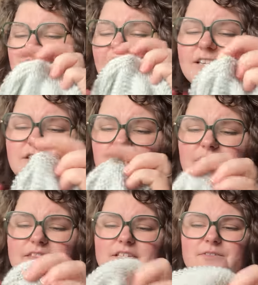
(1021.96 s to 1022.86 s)
I
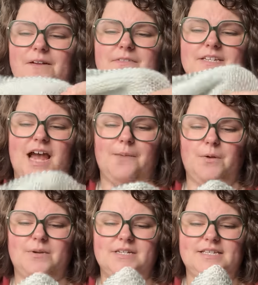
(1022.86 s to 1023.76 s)
started this around the time
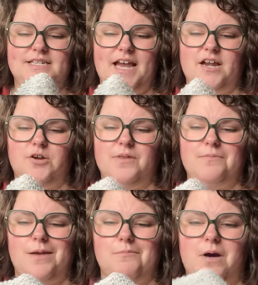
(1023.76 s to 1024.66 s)
I went to Seattle with
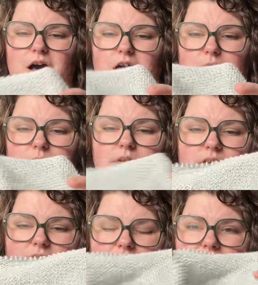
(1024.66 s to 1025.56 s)
my mom
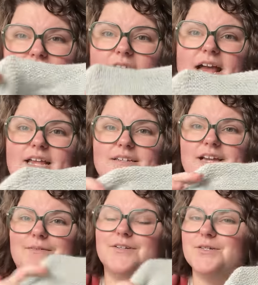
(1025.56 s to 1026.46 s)
and
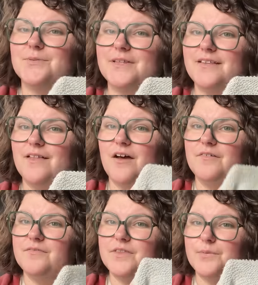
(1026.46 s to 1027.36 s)
I just really
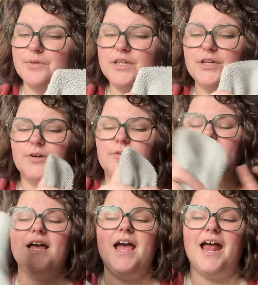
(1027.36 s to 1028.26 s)
love the blue.
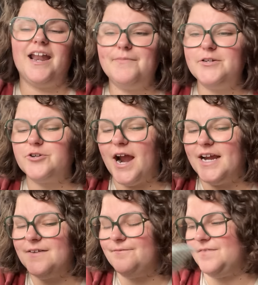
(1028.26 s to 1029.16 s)
And I've been
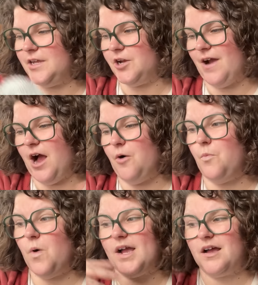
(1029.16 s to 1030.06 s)
trying to figure out
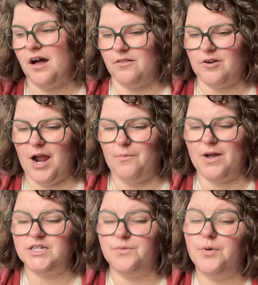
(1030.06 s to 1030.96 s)
what color I
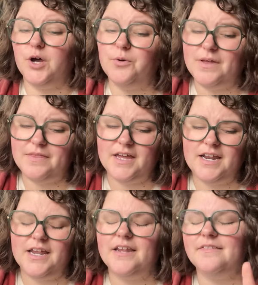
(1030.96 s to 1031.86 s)
want to put with
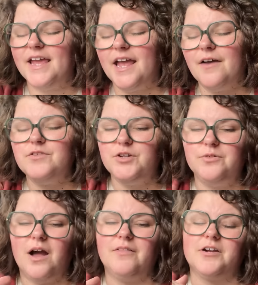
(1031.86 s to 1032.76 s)
it and they have new
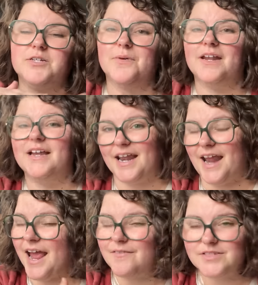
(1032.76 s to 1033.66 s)
colors but again
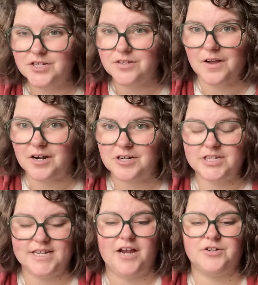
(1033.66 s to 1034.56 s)
I have such a large
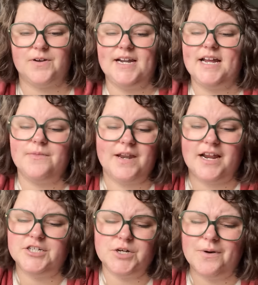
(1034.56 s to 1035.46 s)
stash right now that
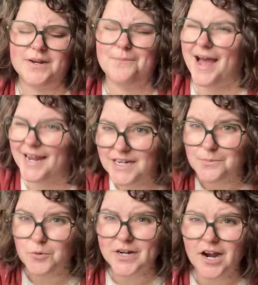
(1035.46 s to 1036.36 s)
I don't want to buy any
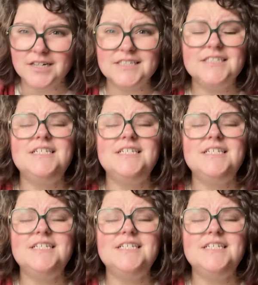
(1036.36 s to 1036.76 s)
more yarn.